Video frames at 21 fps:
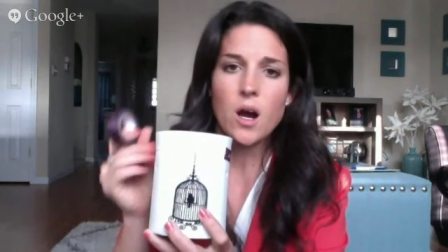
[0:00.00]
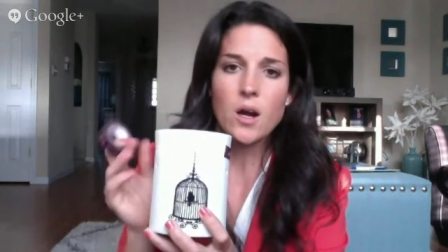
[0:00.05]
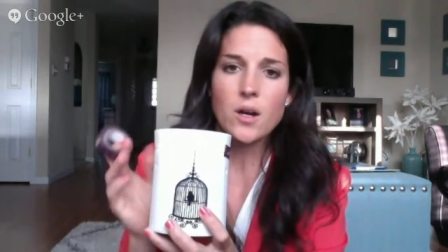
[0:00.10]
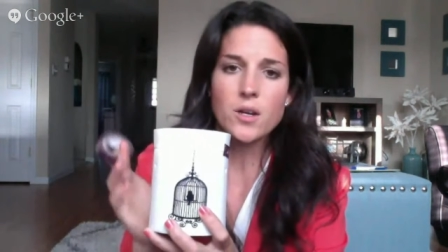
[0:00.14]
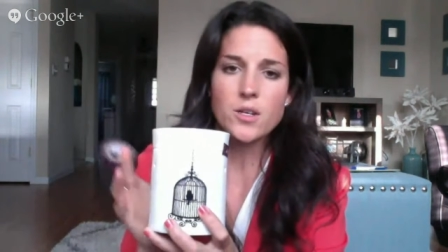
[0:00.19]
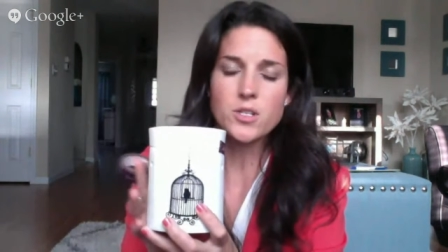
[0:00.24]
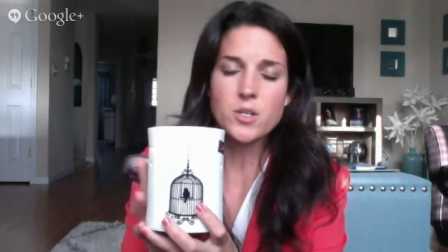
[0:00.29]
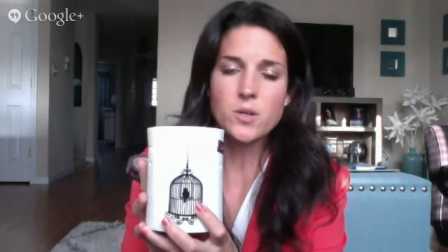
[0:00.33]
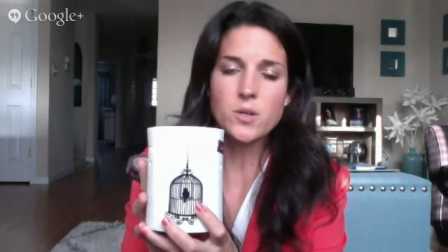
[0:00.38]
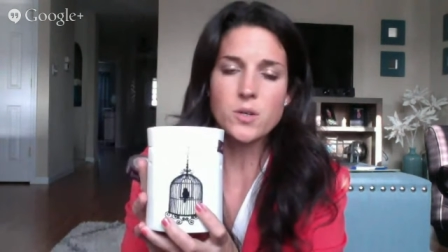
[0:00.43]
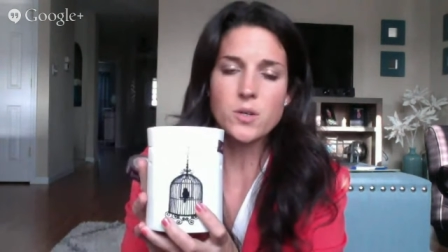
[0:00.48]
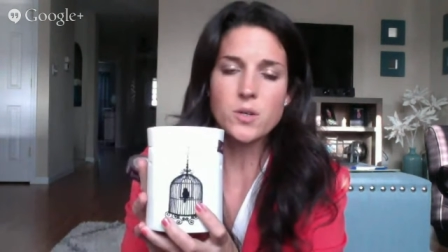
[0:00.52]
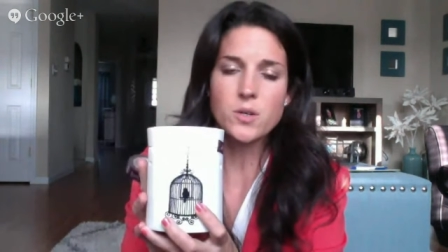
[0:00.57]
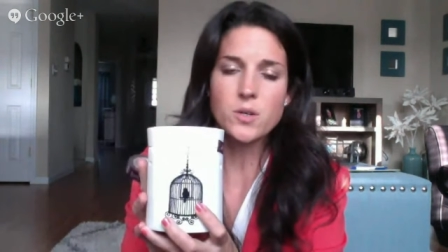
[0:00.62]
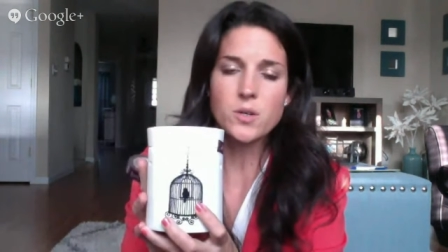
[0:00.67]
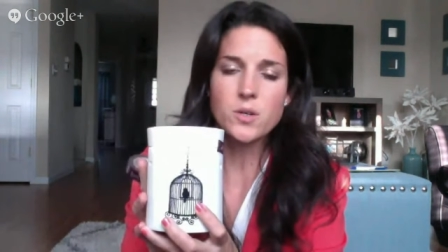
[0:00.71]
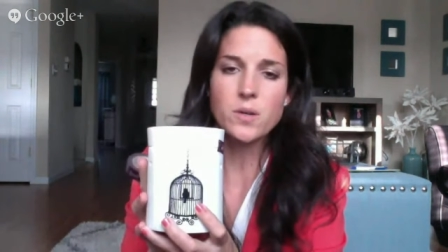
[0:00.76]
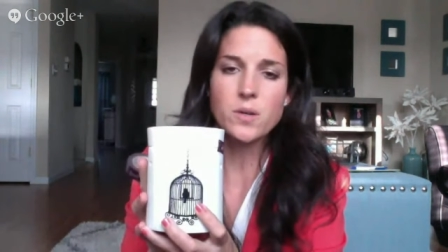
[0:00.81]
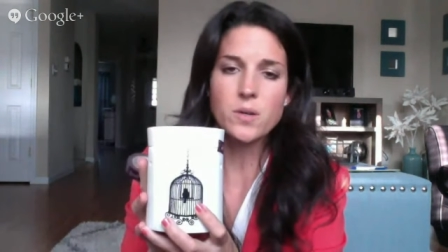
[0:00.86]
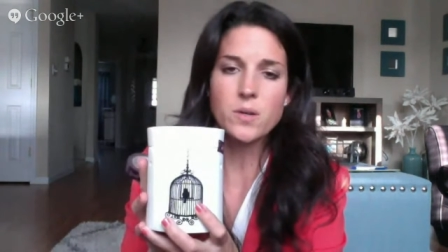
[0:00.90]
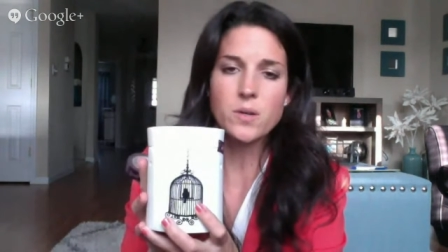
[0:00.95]
are
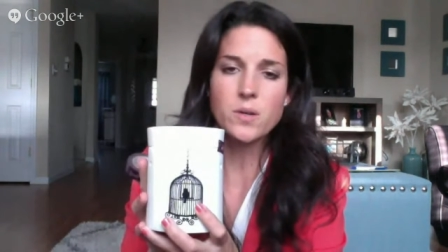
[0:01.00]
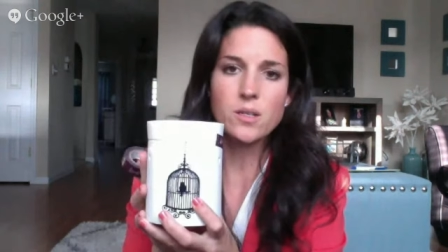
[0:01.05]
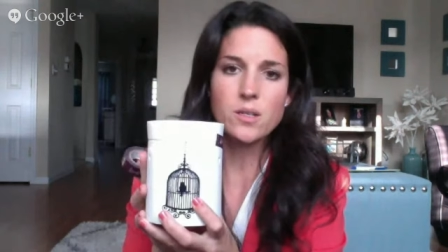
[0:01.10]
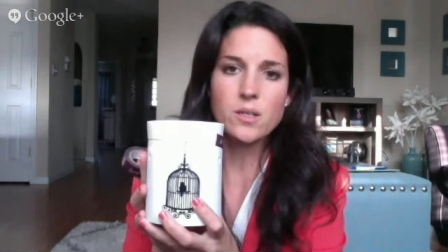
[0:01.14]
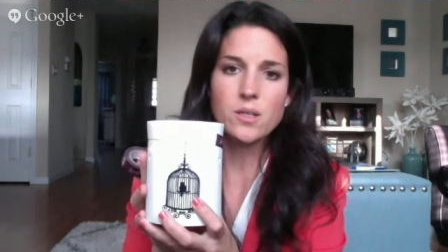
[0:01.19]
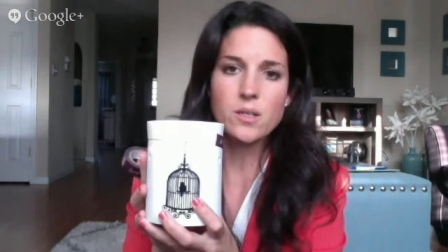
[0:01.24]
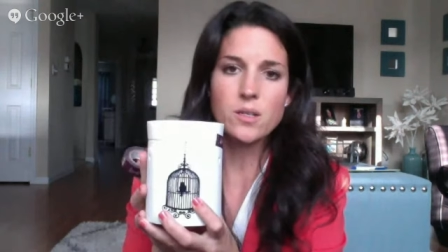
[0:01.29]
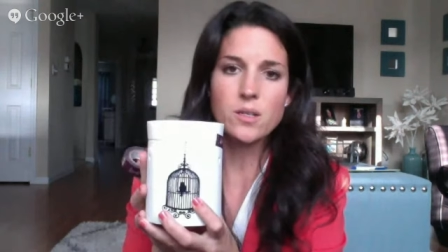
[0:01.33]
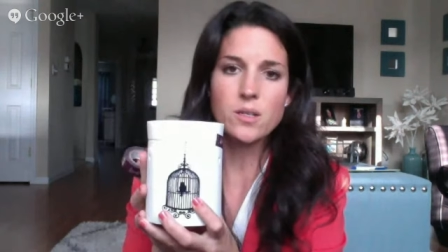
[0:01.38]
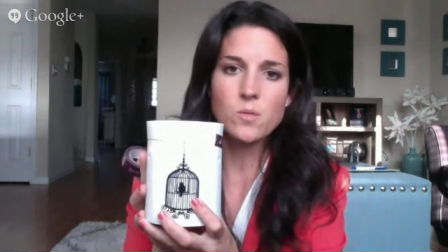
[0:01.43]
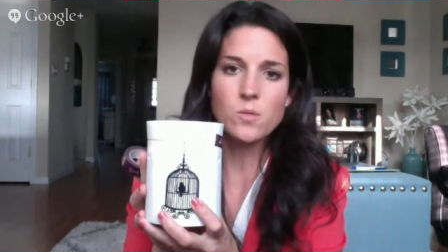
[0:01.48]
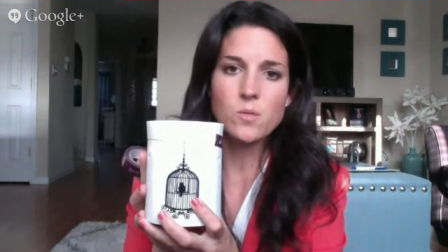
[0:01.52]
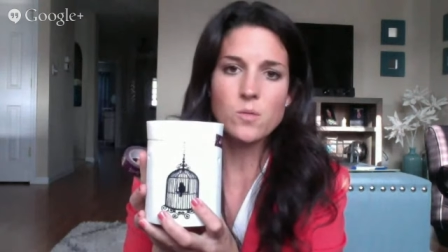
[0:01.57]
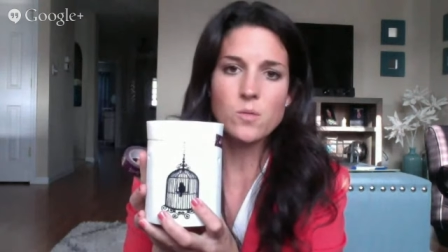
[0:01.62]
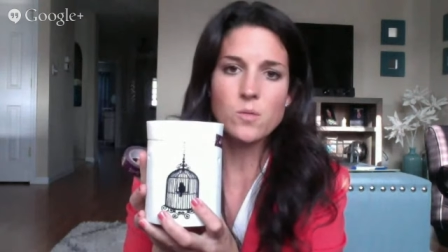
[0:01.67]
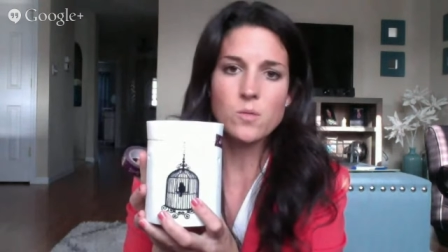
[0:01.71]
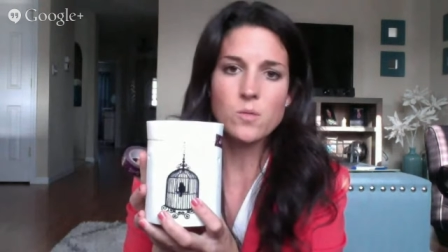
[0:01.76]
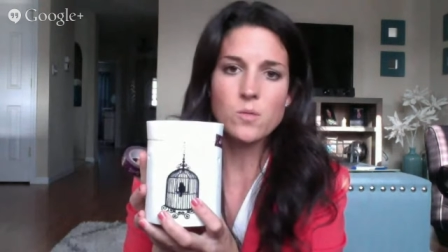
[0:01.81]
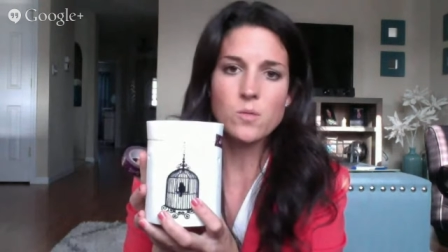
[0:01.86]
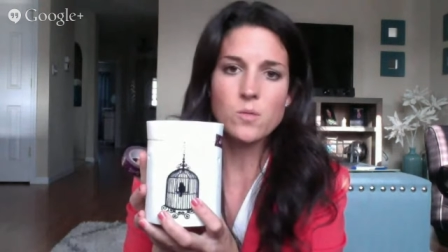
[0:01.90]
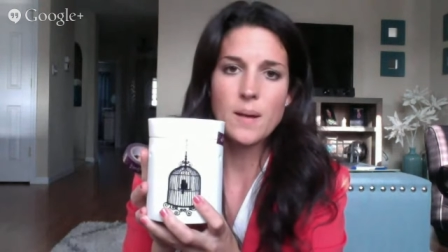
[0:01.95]
showcasing warmers